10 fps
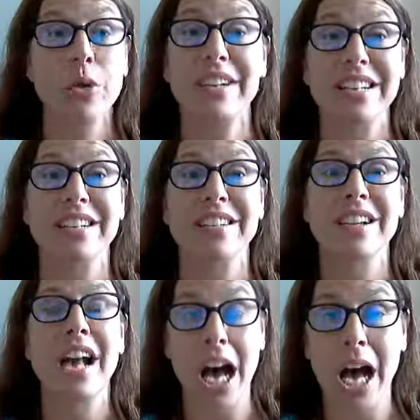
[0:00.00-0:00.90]
He did.
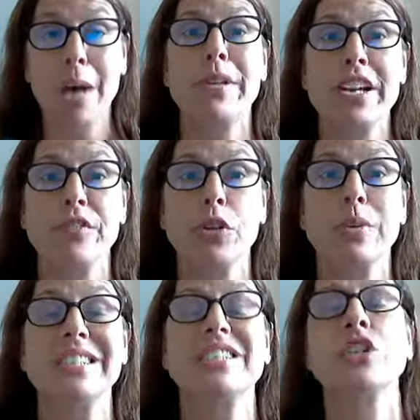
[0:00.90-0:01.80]
I'm here for a
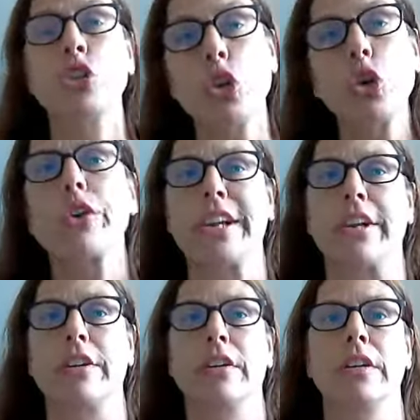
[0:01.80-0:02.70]
reason. You're here.
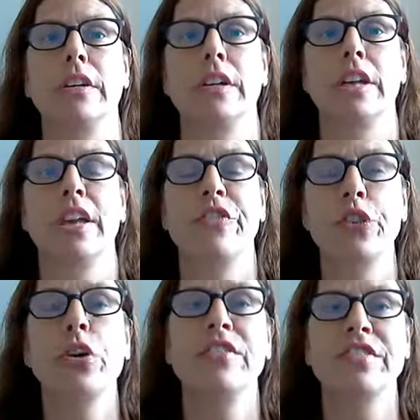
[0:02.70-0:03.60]
If
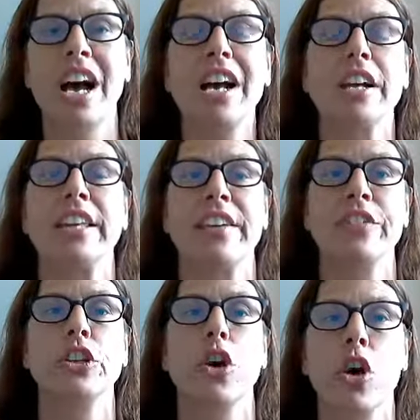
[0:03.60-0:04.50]
you have not
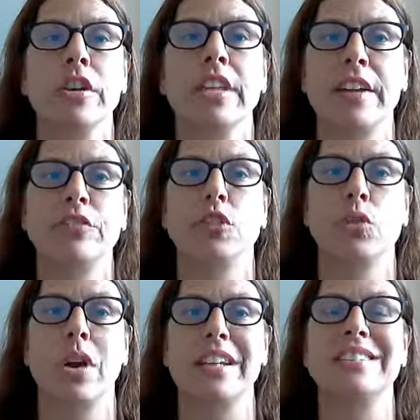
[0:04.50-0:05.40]
given your heart and life to
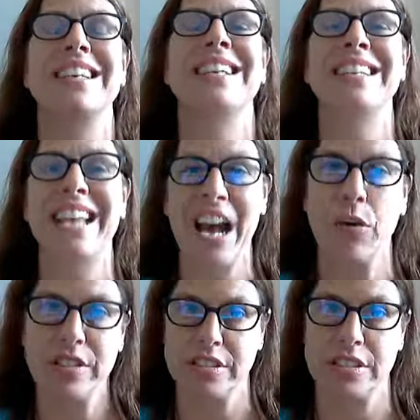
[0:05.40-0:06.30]
Christ, now
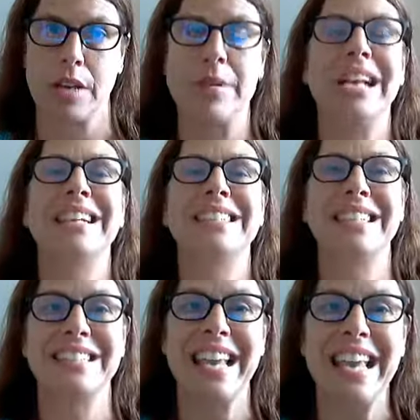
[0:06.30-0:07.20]
is the time.
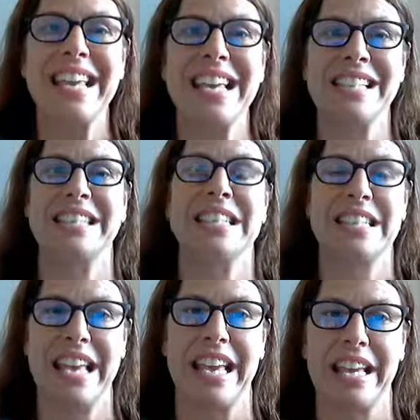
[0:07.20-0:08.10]
Today is the
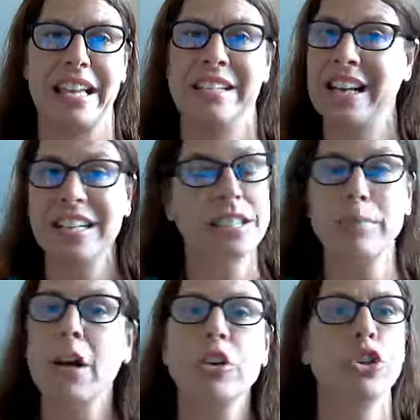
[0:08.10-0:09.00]
day, not
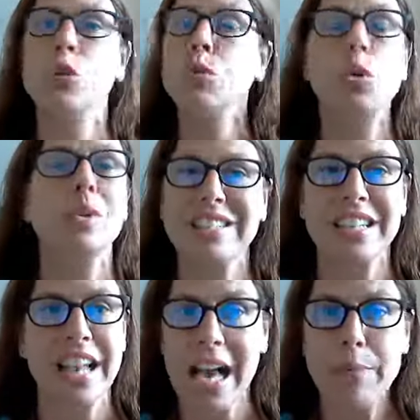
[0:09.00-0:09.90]
tomorrow. You don't know what's
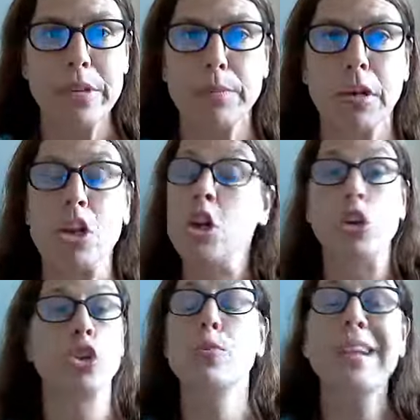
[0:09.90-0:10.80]
going to happen tomorrow.
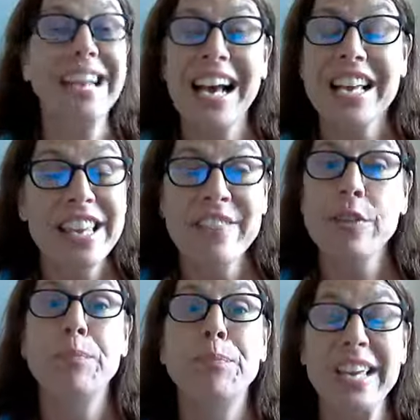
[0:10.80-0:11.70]
You may not
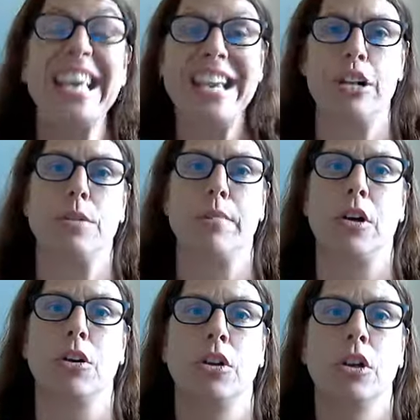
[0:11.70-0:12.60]
even be here
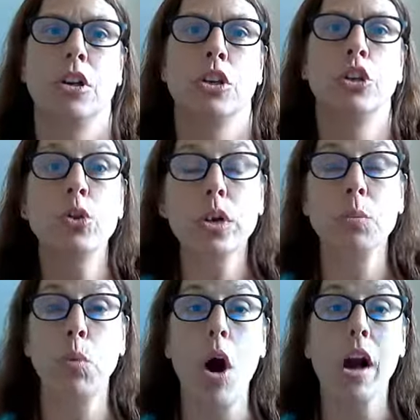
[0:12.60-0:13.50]
tomorrow. You
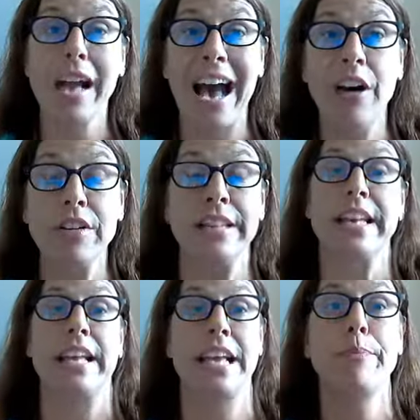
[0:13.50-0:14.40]
could walk out and
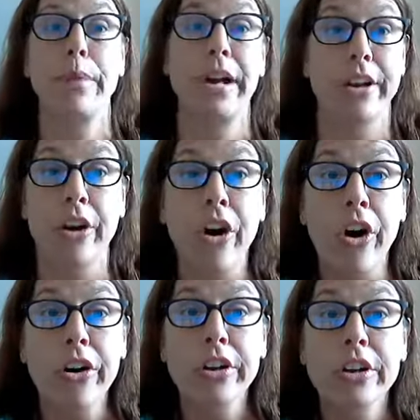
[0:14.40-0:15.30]
get hit by a
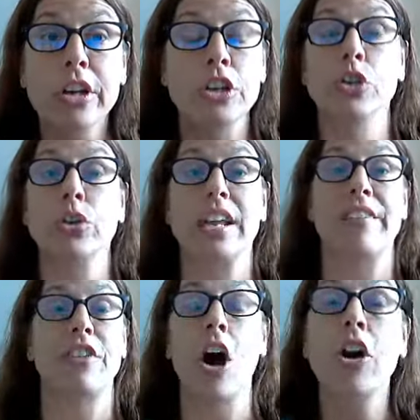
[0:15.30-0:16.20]
car. You could
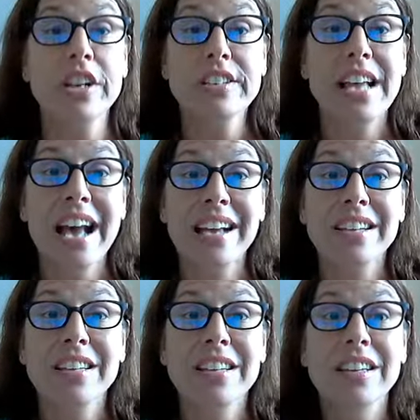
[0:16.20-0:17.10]
have a heart attack.
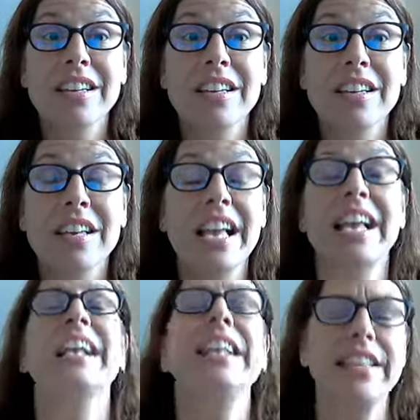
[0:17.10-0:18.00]

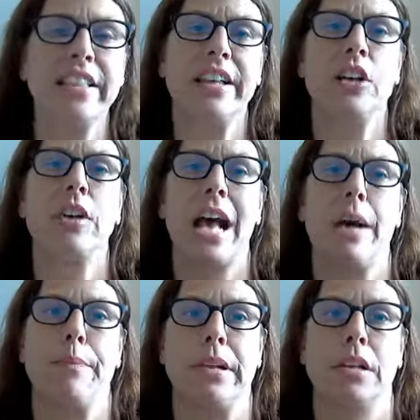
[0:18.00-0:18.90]
Anything could
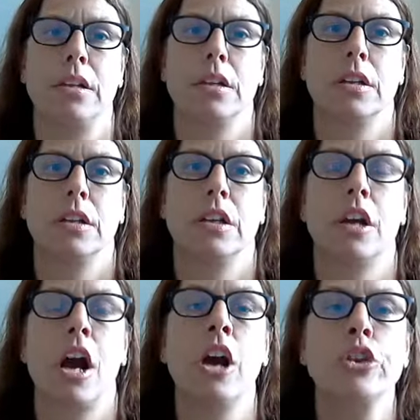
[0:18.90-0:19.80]
happen.
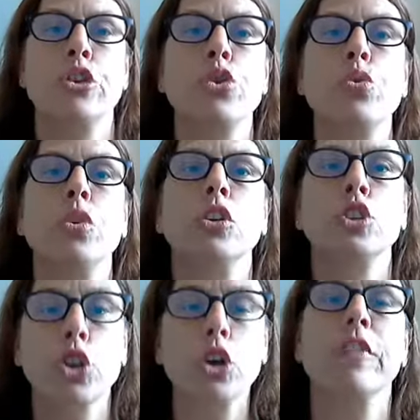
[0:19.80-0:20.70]
Are you
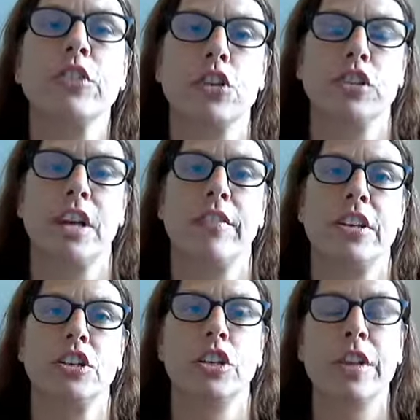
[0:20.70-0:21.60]
sure of your
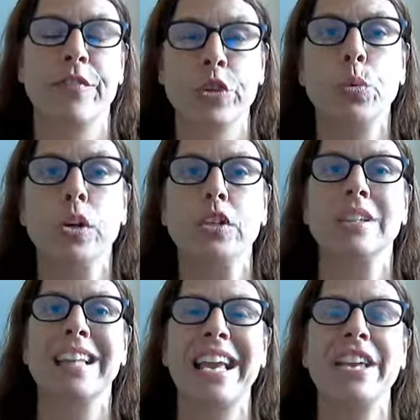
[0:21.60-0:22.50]
salvation? If you were to
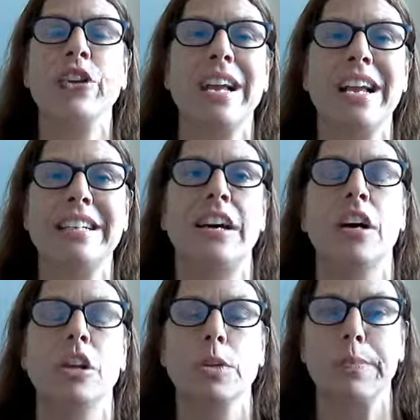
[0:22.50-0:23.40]
lay your head down
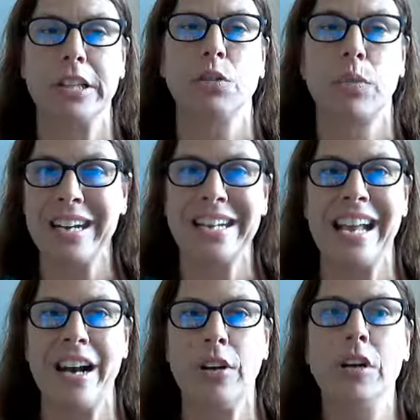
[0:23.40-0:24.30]
on your pillow right
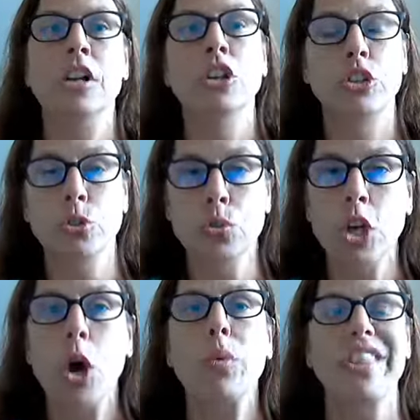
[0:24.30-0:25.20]
now, do you
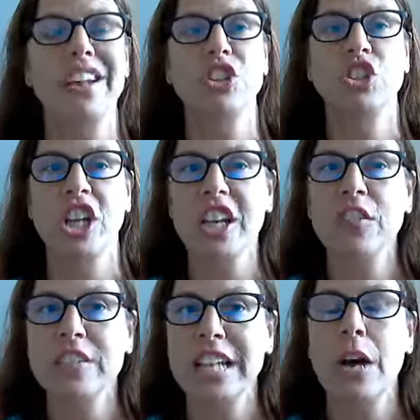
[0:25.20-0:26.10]
know without a shadow
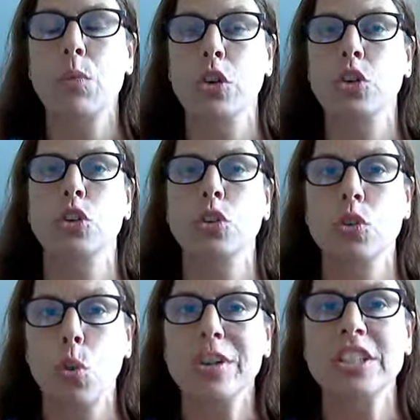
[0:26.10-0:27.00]
of a doubt where you're
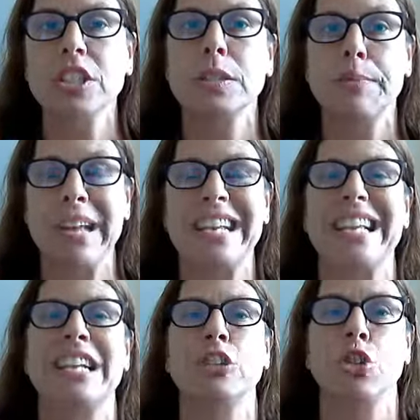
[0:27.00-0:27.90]
going to spend
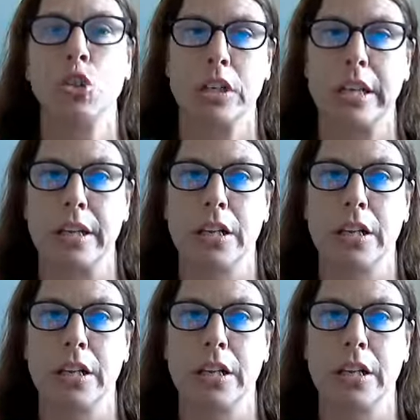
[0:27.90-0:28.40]
eternity?